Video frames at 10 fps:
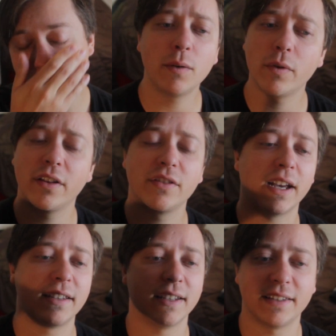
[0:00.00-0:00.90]
And then one of those
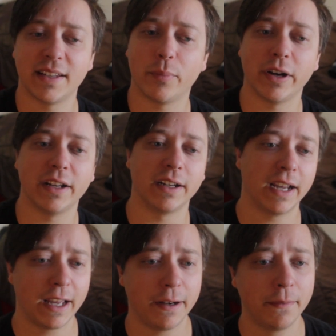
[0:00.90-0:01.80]
guys gets separated
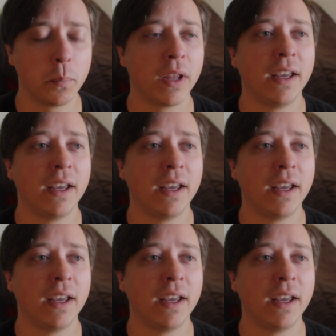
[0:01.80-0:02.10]
again,